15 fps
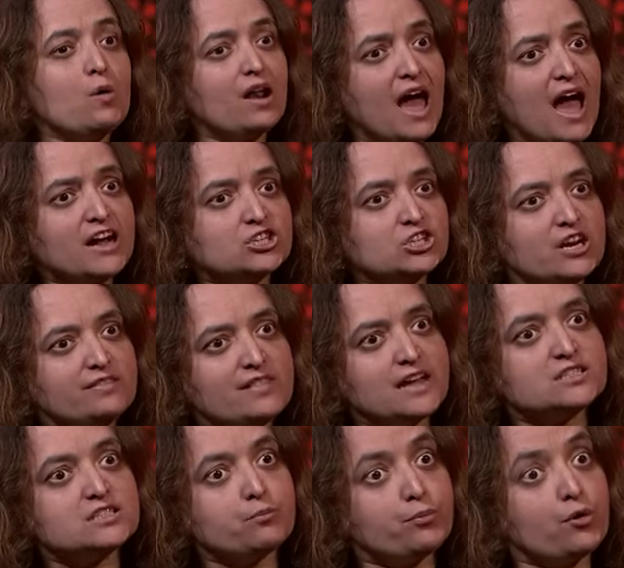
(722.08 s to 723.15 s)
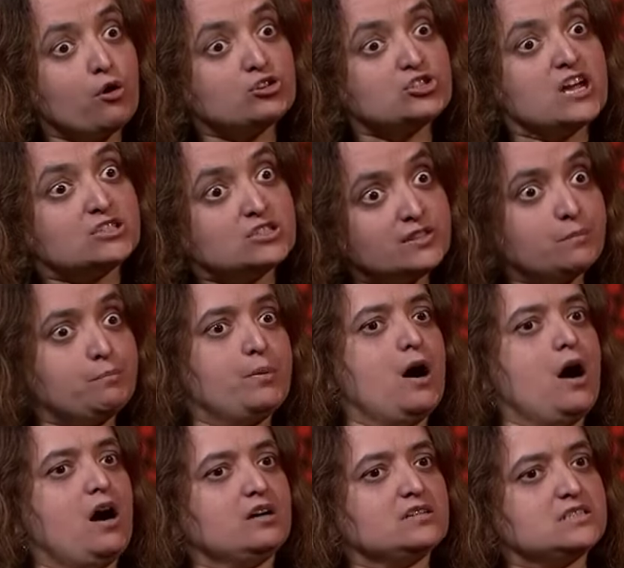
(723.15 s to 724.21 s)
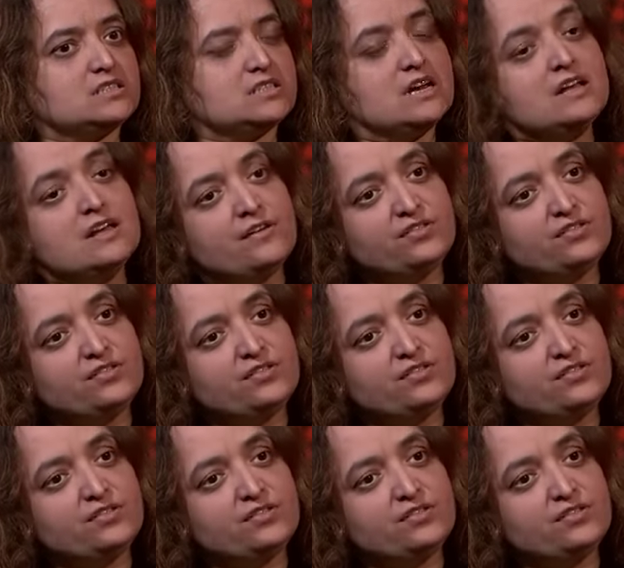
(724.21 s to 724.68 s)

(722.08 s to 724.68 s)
well, actually, that's a project to the past.